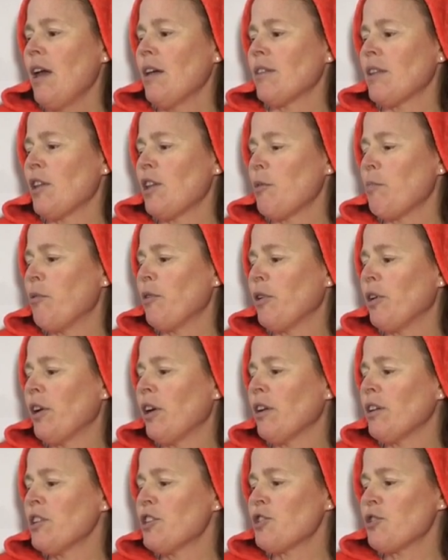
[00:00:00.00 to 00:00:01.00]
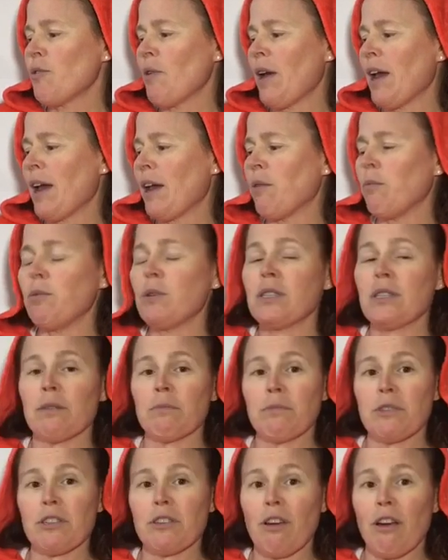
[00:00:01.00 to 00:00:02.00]
Then they put it on a tray with
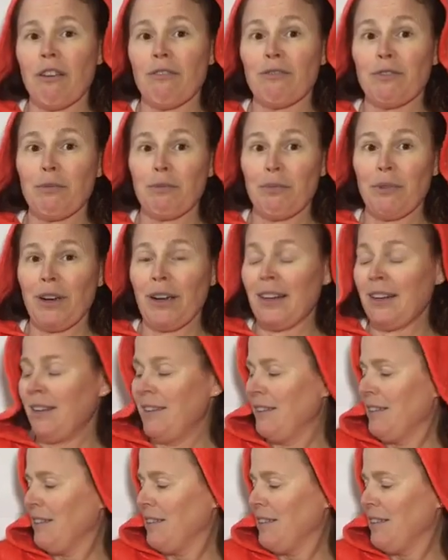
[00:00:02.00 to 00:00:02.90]
some soft bread.